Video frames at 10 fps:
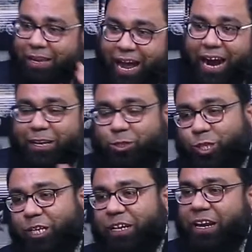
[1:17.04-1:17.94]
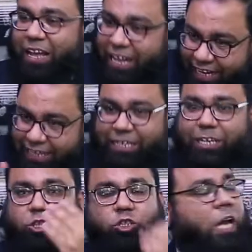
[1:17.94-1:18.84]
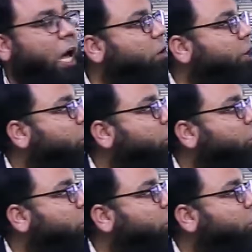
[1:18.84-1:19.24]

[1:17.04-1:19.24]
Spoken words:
and IELTS Journal, it is now